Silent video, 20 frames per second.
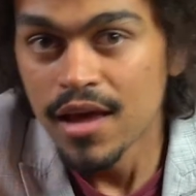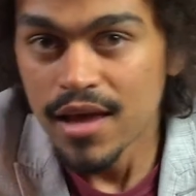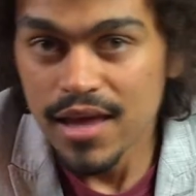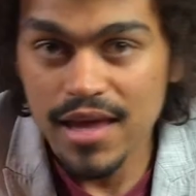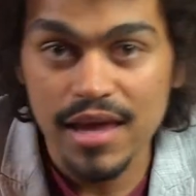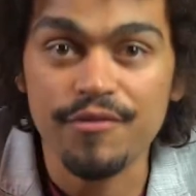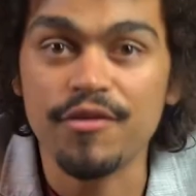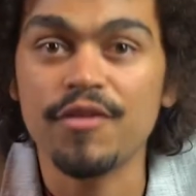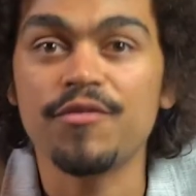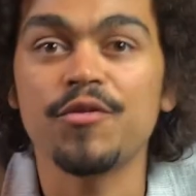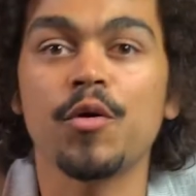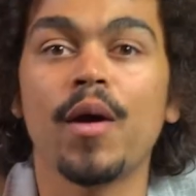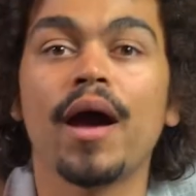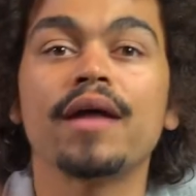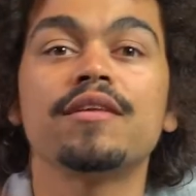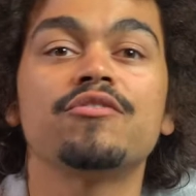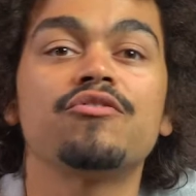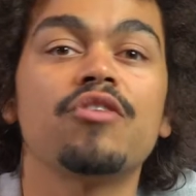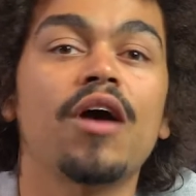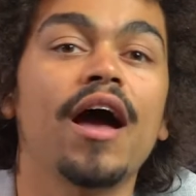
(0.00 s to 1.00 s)
Even if you had
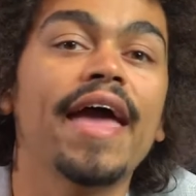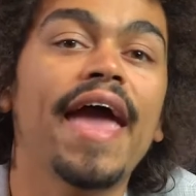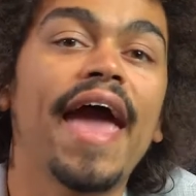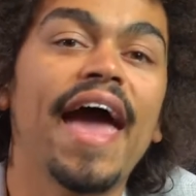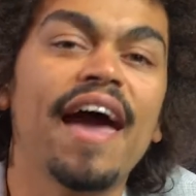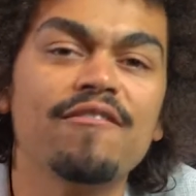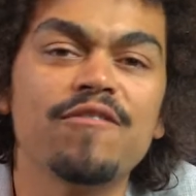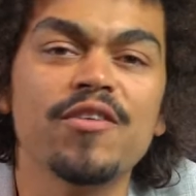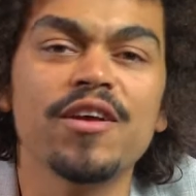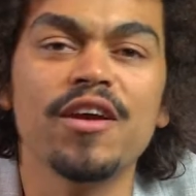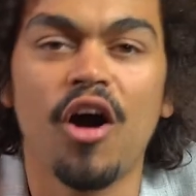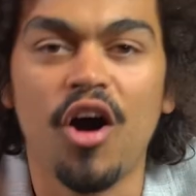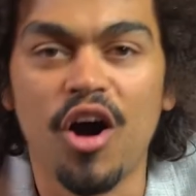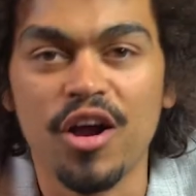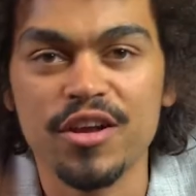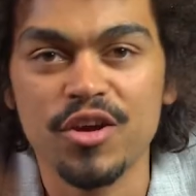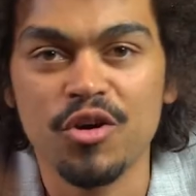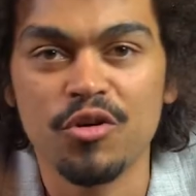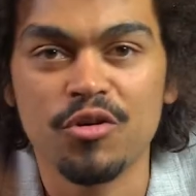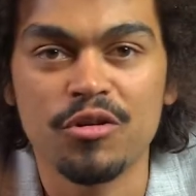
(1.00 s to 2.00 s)
to try every
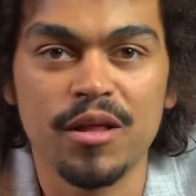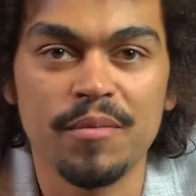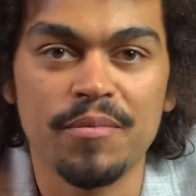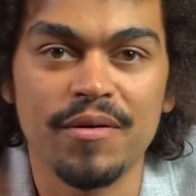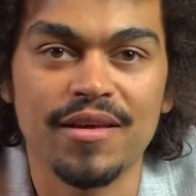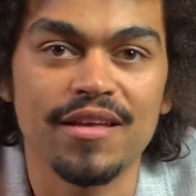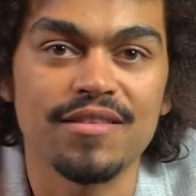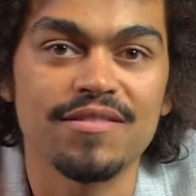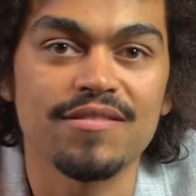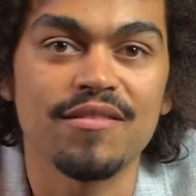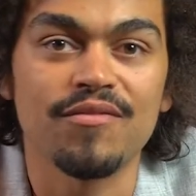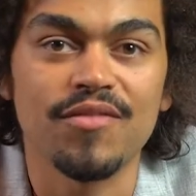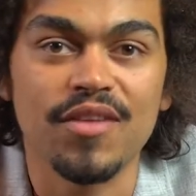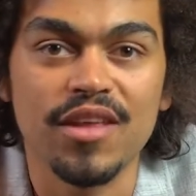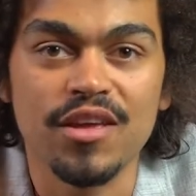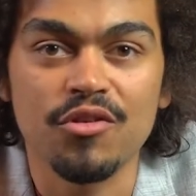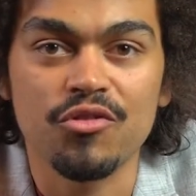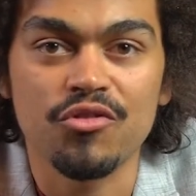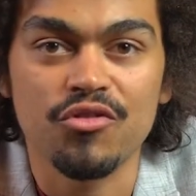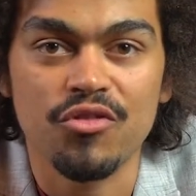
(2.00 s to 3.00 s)
audio clip against a
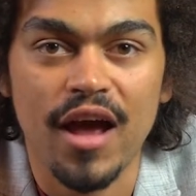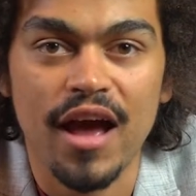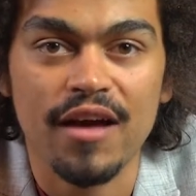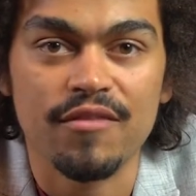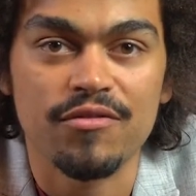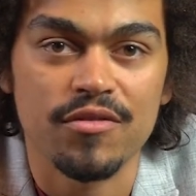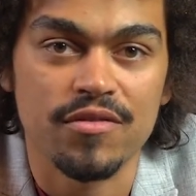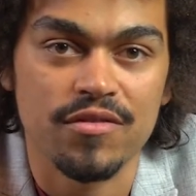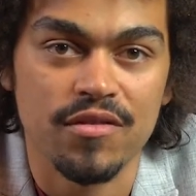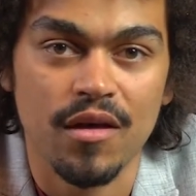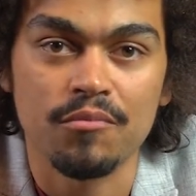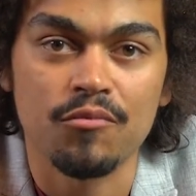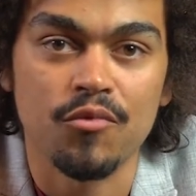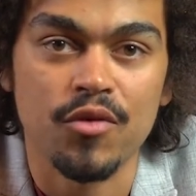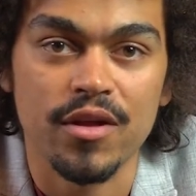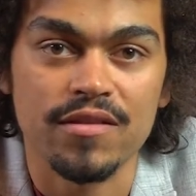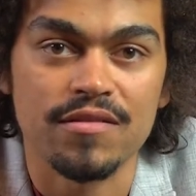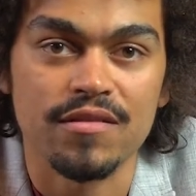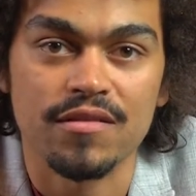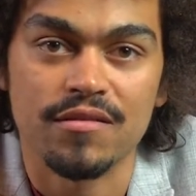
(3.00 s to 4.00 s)
video track for some
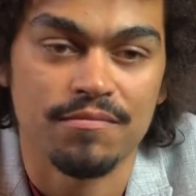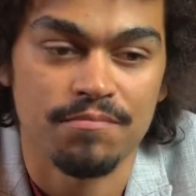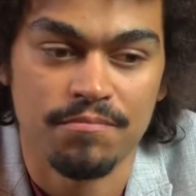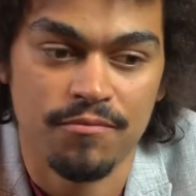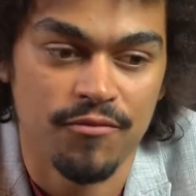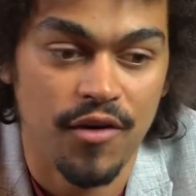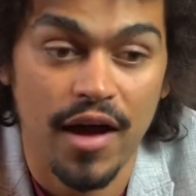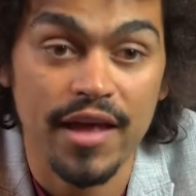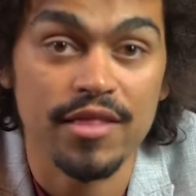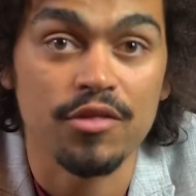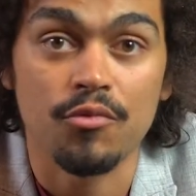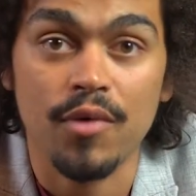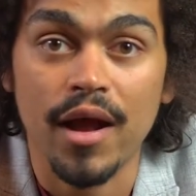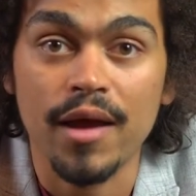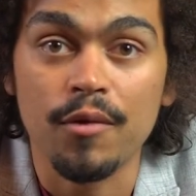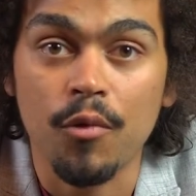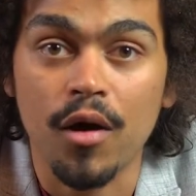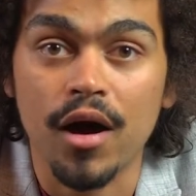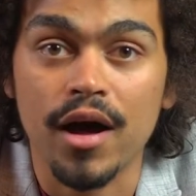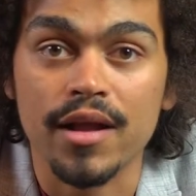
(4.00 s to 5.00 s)
reason to find the
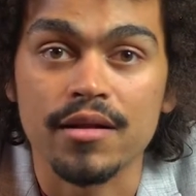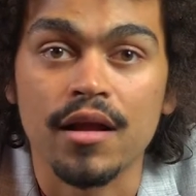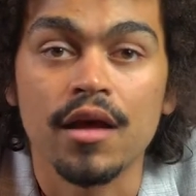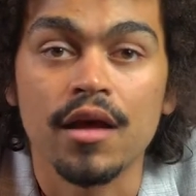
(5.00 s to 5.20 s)
right one,